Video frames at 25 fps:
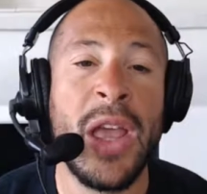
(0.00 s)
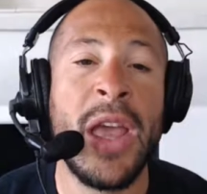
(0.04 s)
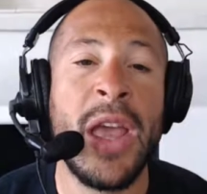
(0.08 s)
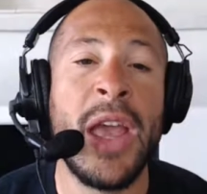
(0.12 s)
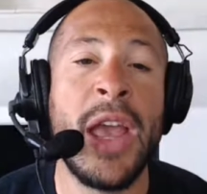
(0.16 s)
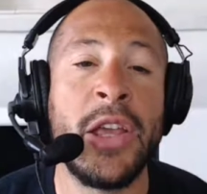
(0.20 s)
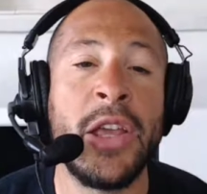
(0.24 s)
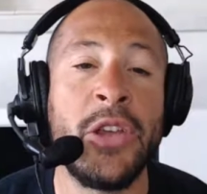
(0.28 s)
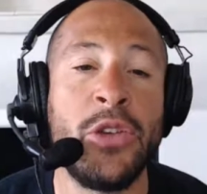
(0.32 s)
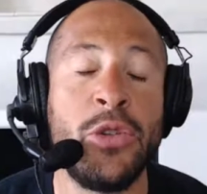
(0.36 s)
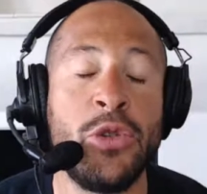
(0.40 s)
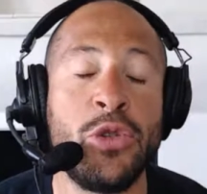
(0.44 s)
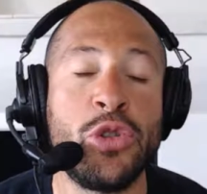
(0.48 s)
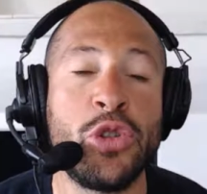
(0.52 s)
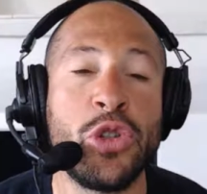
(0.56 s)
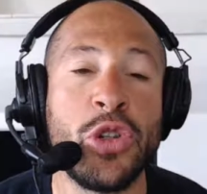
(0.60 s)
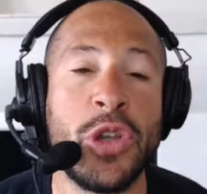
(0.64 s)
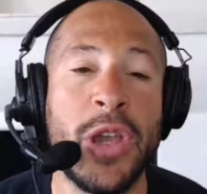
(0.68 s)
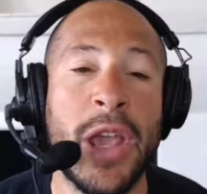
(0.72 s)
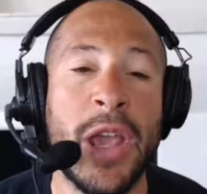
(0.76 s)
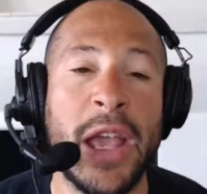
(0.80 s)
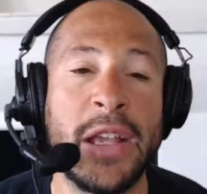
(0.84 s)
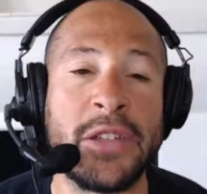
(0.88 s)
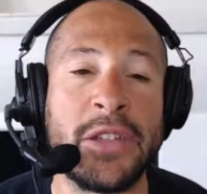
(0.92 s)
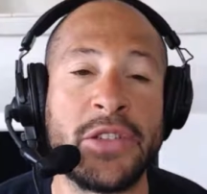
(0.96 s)
it
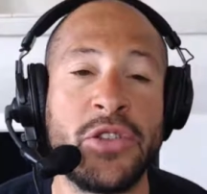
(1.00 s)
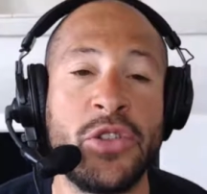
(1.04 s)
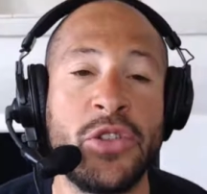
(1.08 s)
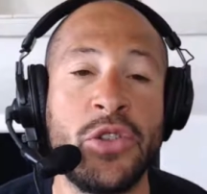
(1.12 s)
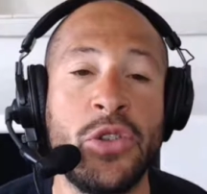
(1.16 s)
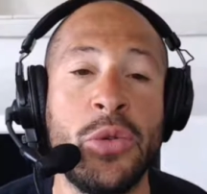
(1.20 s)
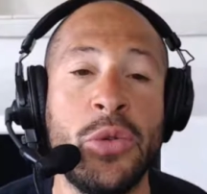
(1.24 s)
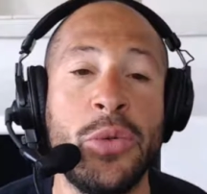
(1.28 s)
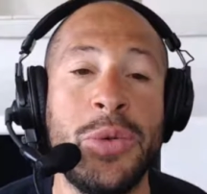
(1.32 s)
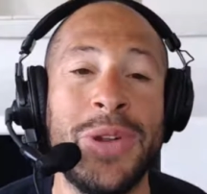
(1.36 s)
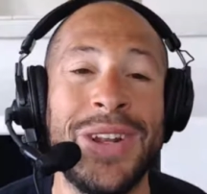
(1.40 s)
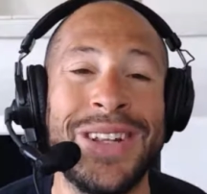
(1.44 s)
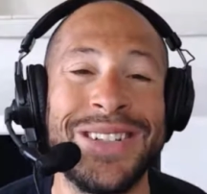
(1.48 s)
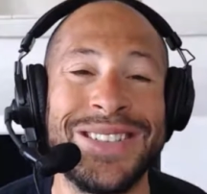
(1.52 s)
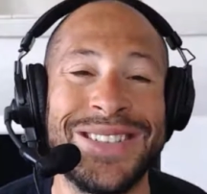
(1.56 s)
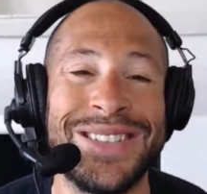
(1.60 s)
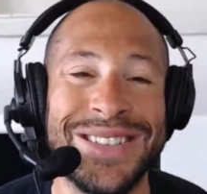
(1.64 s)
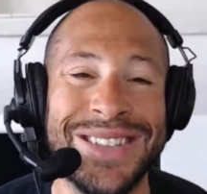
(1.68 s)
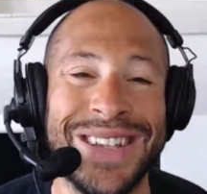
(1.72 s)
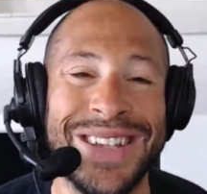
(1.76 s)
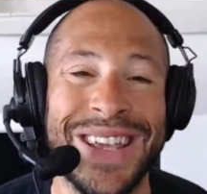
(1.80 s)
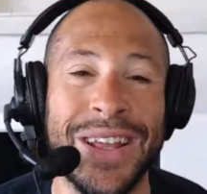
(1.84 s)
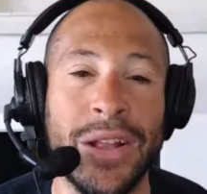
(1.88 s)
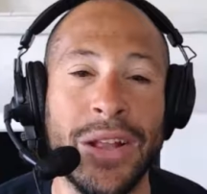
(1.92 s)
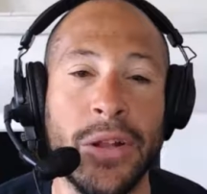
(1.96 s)
usually has to do with a
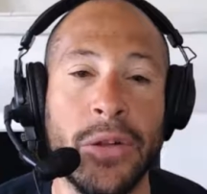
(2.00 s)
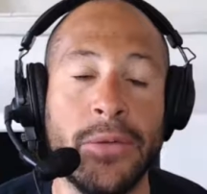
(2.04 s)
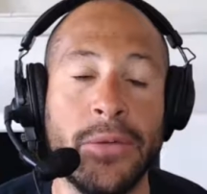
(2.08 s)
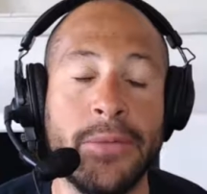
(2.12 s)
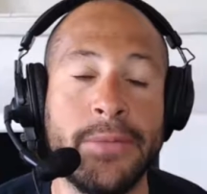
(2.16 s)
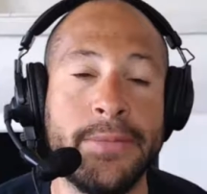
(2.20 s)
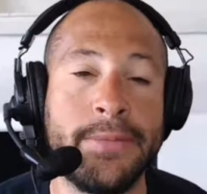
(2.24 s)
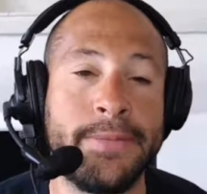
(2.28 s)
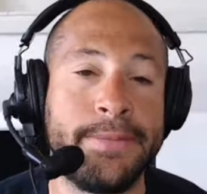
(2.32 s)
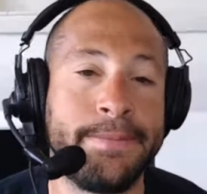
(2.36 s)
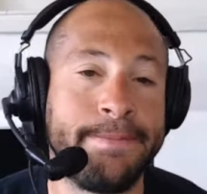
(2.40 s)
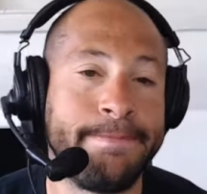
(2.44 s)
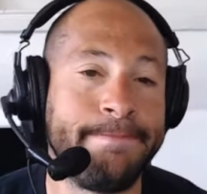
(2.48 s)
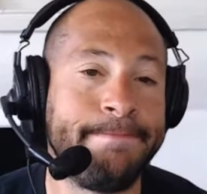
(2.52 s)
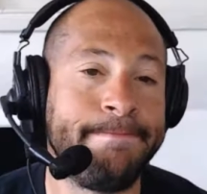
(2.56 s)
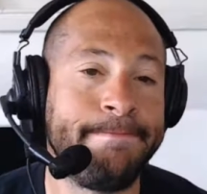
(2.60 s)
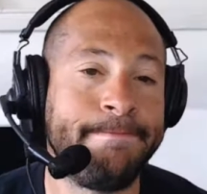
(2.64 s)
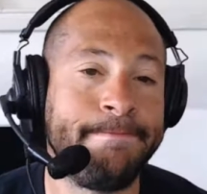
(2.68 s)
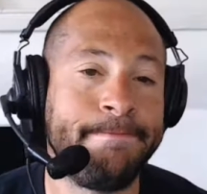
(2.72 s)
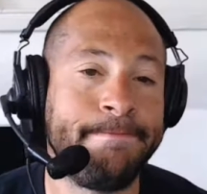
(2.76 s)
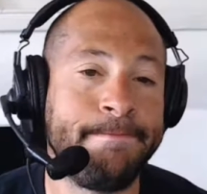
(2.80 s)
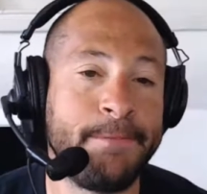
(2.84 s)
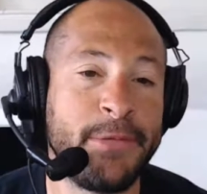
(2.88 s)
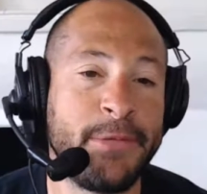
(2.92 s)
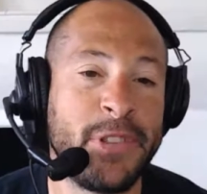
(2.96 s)

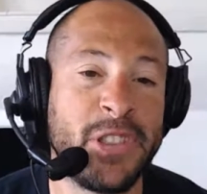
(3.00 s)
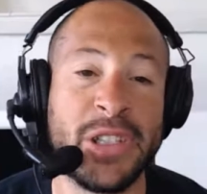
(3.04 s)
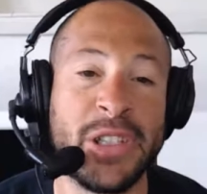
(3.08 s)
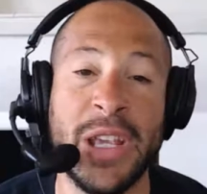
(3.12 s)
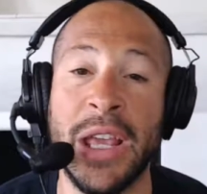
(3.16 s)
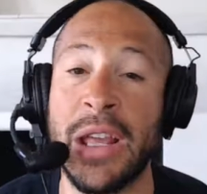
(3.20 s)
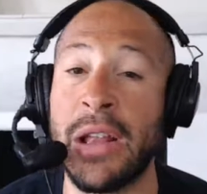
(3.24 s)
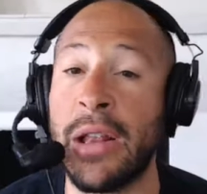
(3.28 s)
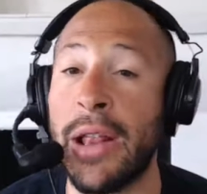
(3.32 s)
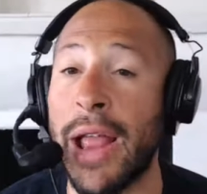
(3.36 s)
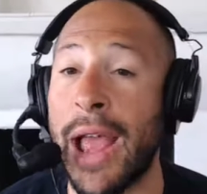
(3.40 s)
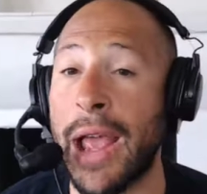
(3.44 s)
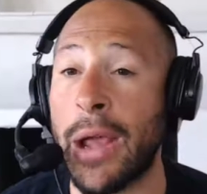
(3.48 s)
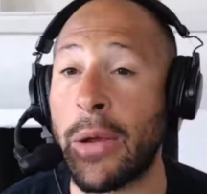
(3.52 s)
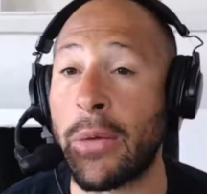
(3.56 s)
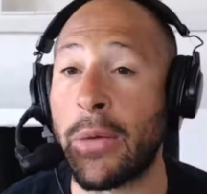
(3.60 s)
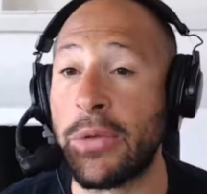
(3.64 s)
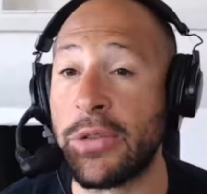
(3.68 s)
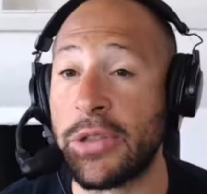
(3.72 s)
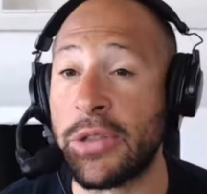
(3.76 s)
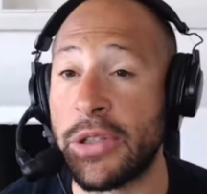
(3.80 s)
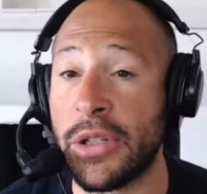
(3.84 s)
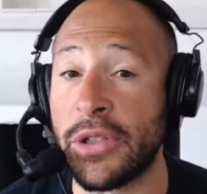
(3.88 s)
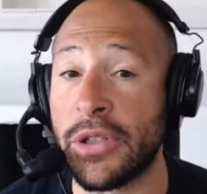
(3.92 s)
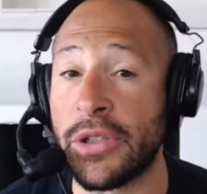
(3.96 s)
skill
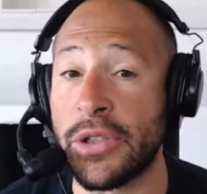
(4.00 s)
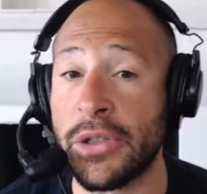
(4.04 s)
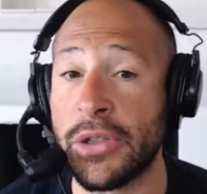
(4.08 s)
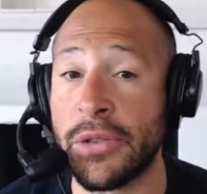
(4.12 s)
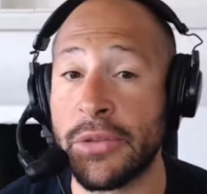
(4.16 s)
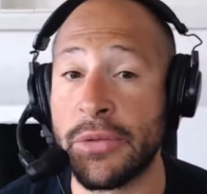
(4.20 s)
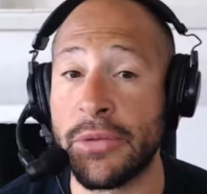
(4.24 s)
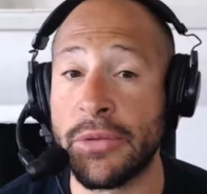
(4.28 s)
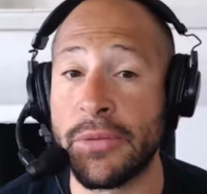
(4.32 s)
acquisition.